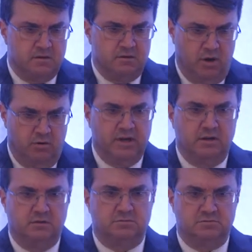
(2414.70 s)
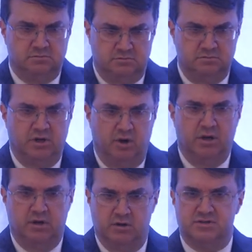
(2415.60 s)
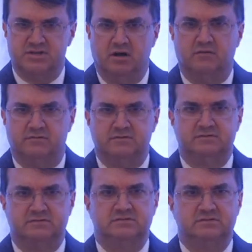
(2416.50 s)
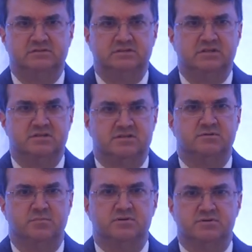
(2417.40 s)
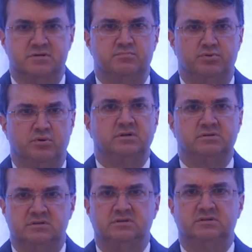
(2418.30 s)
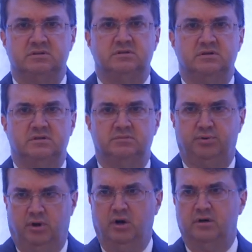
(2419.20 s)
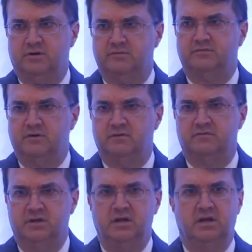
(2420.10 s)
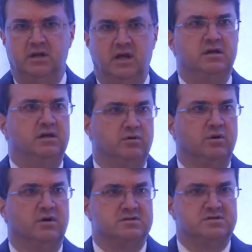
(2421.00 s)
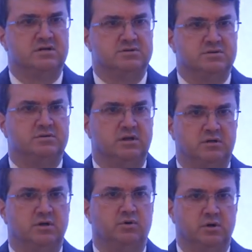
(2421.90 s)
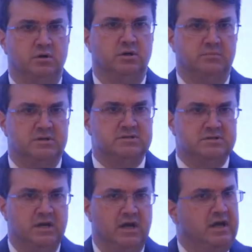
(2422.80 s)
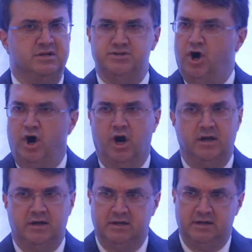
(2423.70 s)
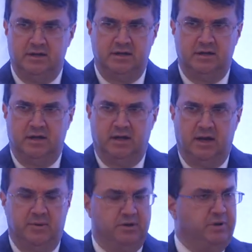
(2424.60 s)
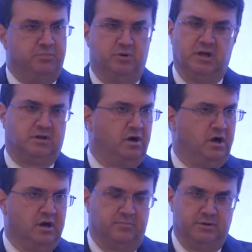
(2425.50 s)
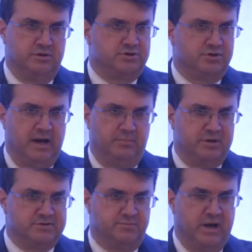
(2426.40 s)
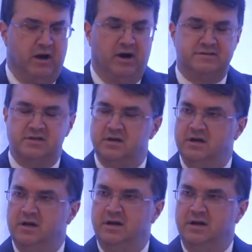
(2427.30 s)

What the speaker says: Knowing yourself is the most important part of leading any organization, and knowing your limits. And it's hard. I mean, people get caught up in the trappings of power. I'll tell you,